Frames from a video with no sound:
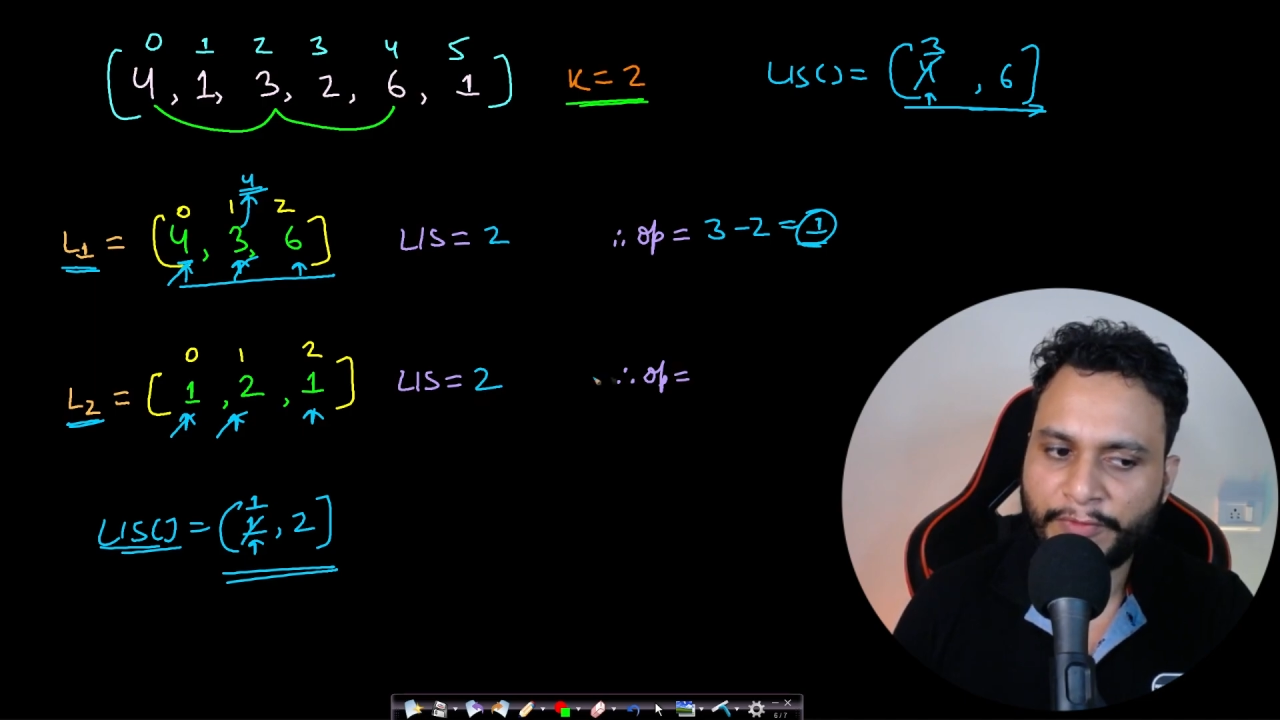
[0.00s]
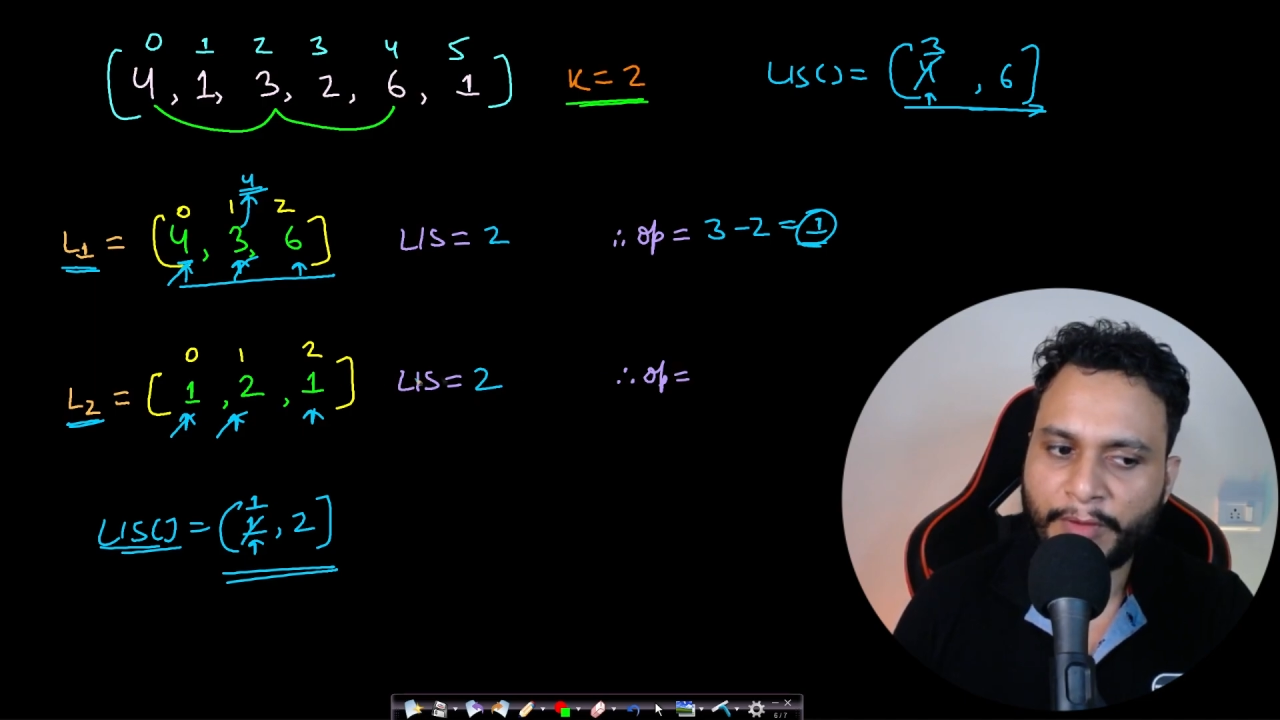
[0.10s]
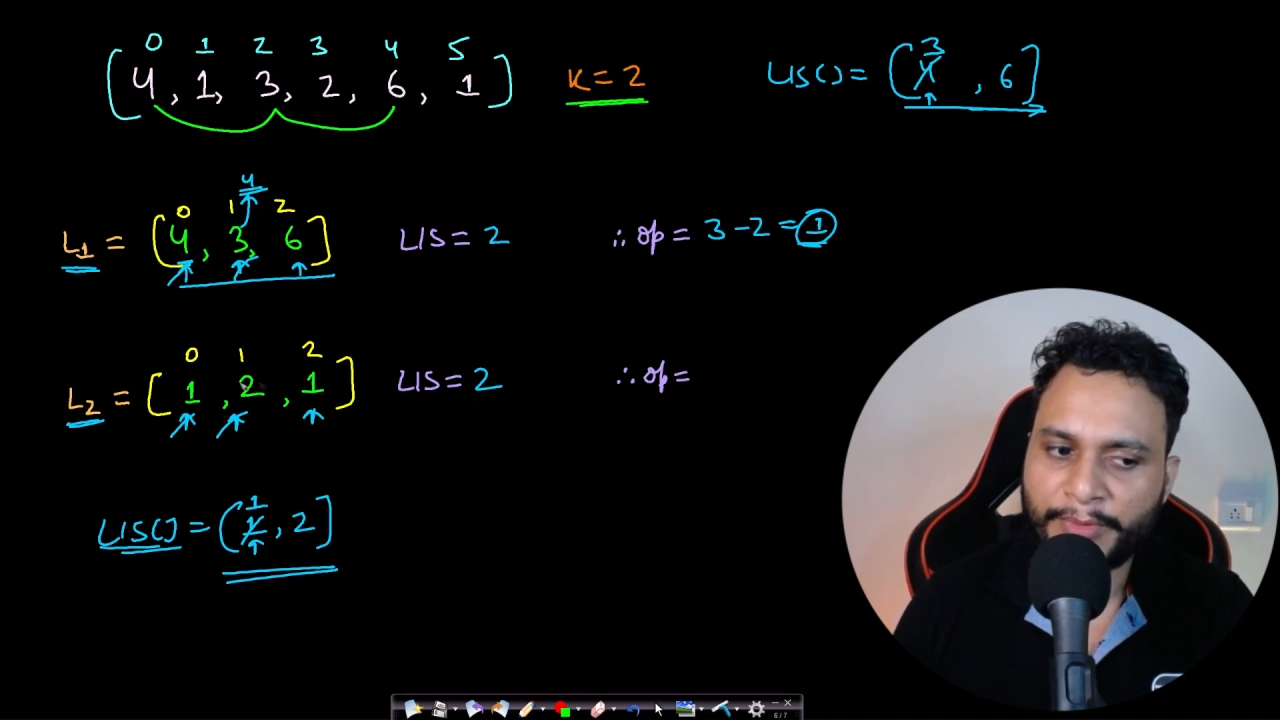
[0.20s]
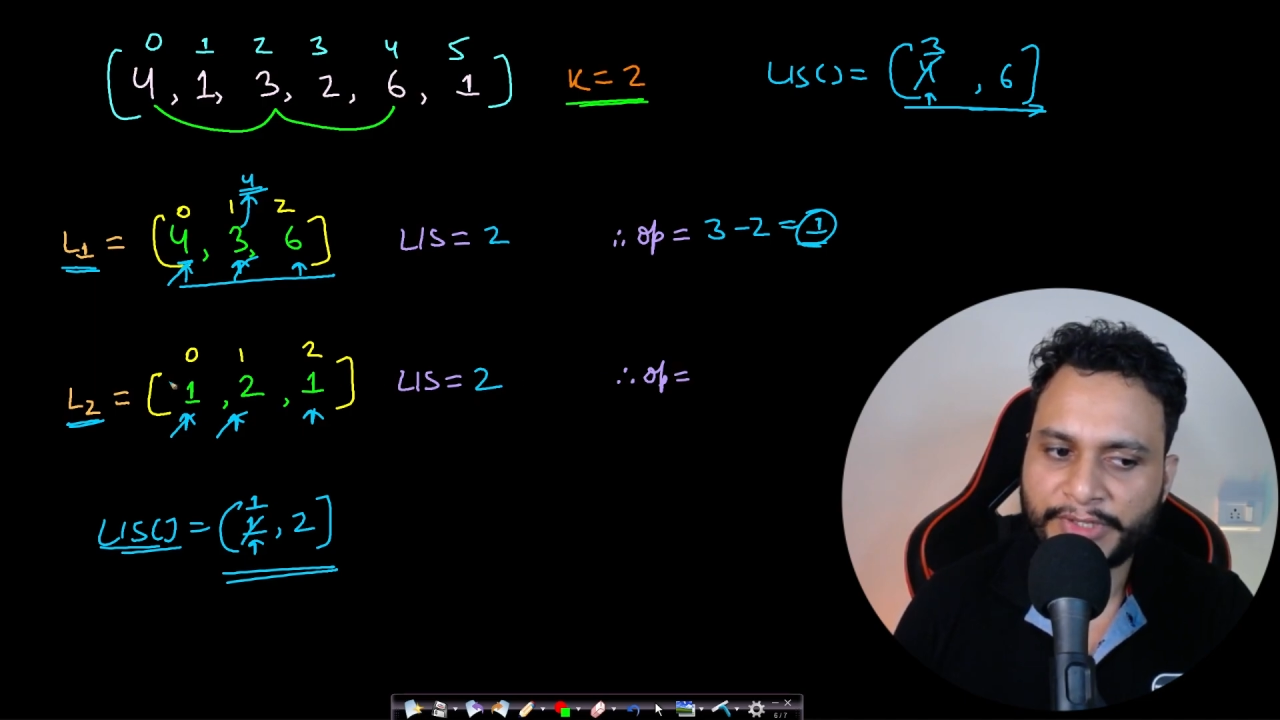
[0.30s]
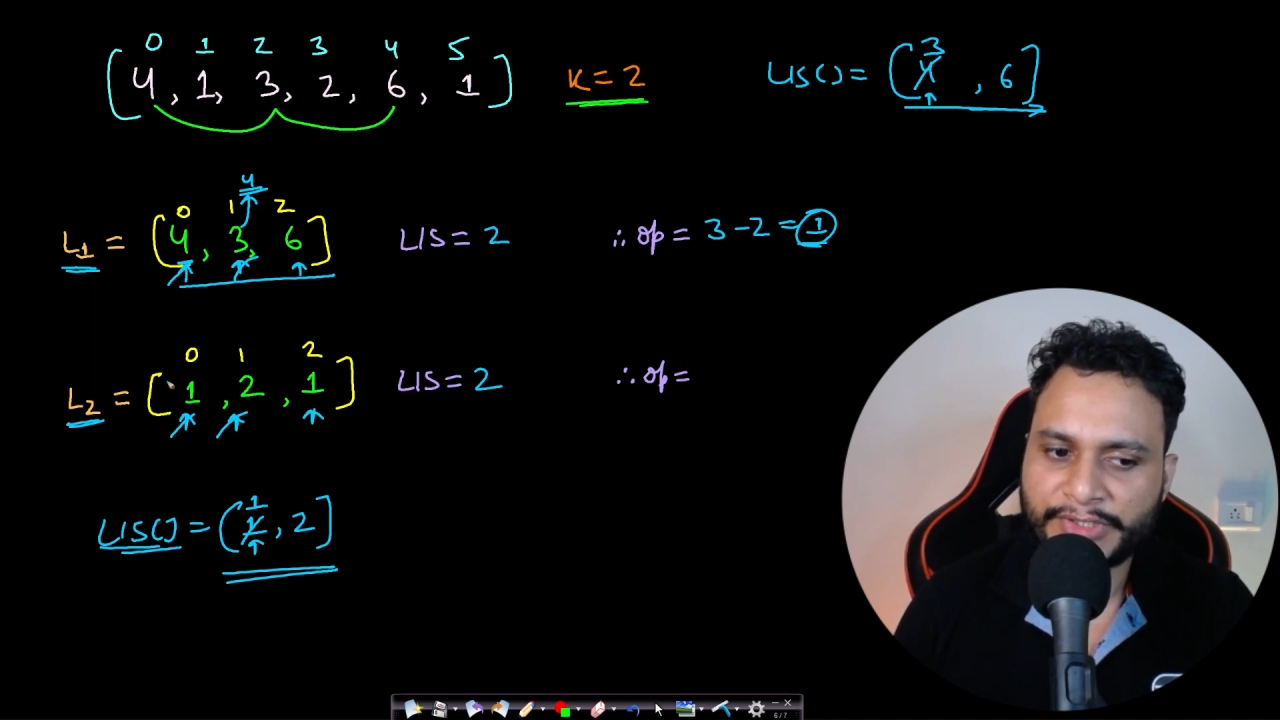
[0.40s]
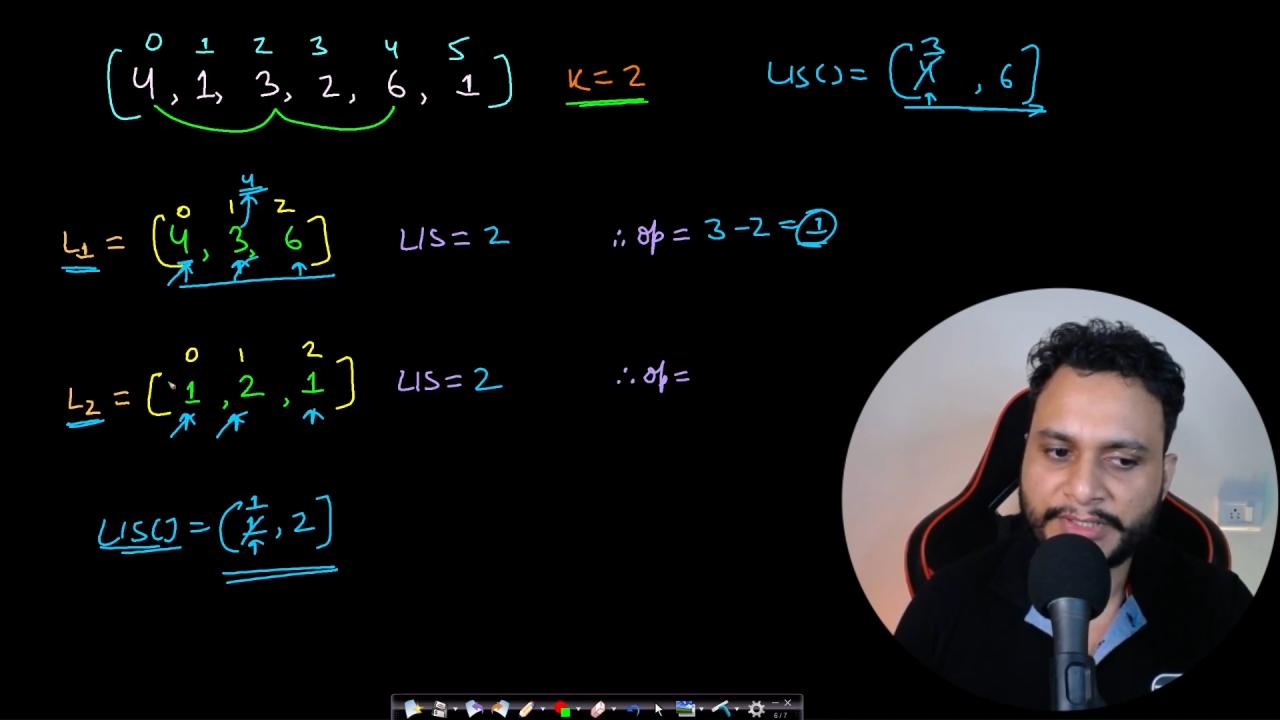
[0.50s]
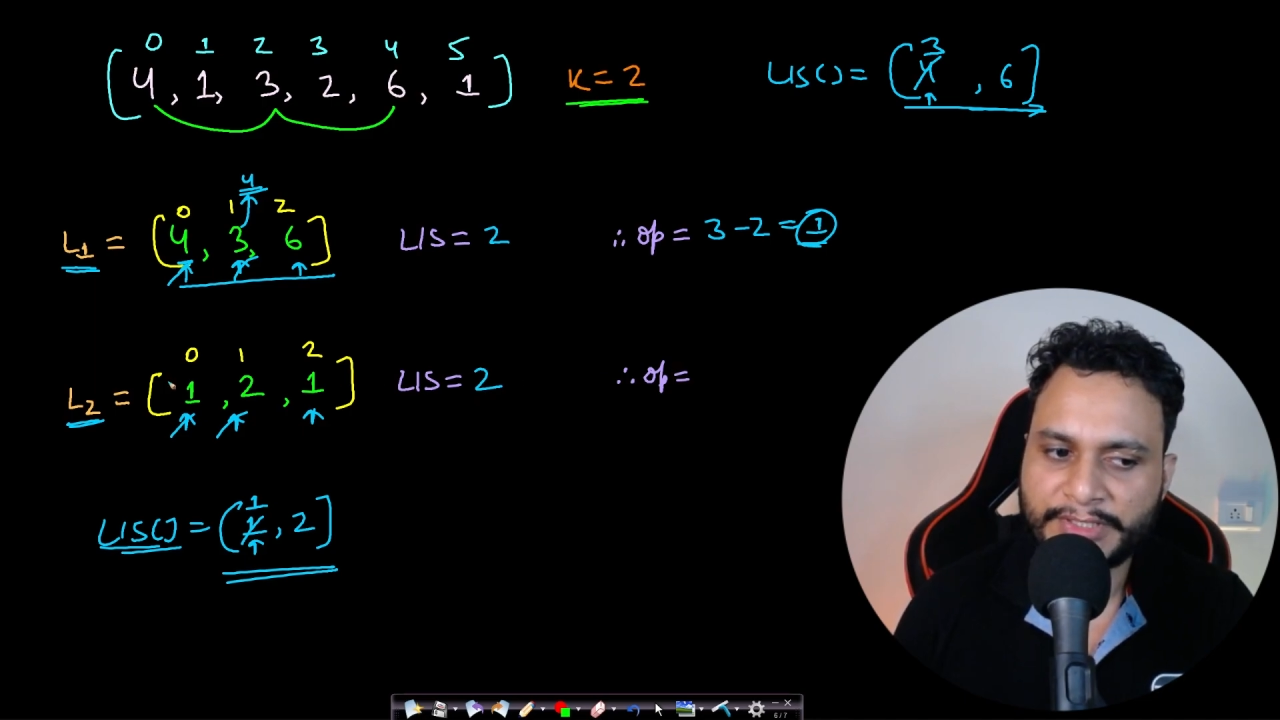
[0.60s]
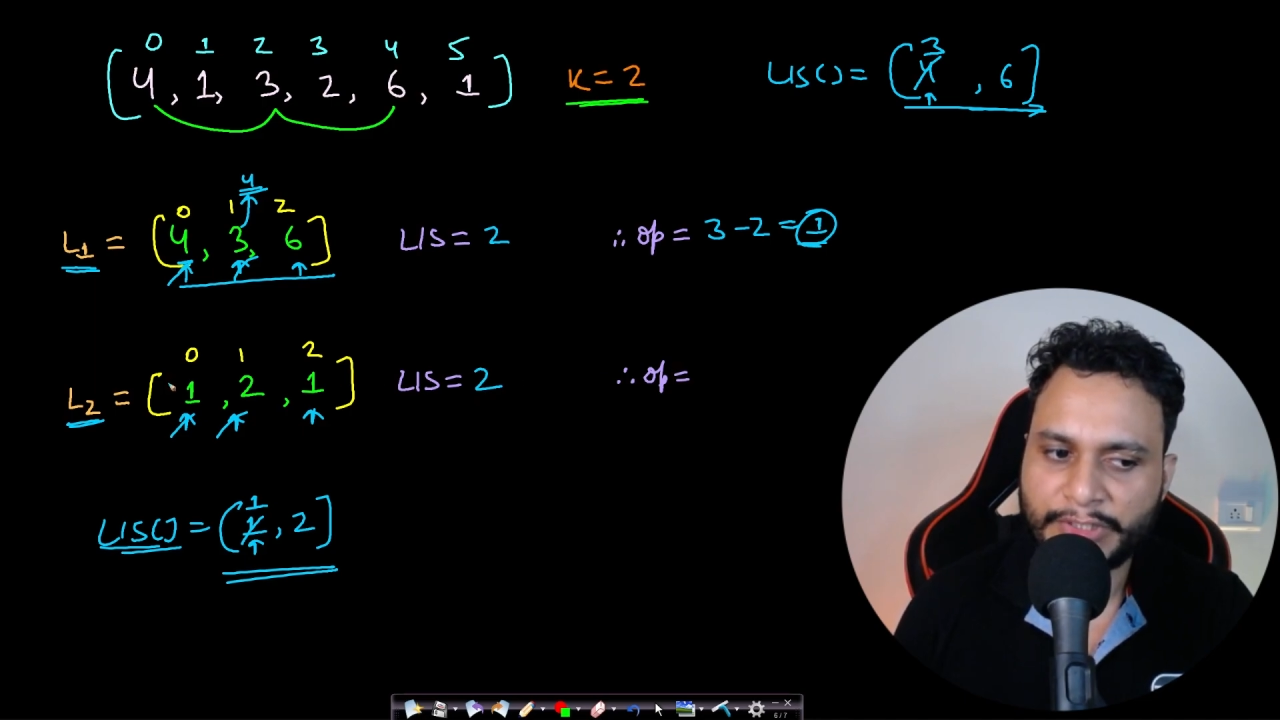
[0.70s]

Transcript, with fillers: operations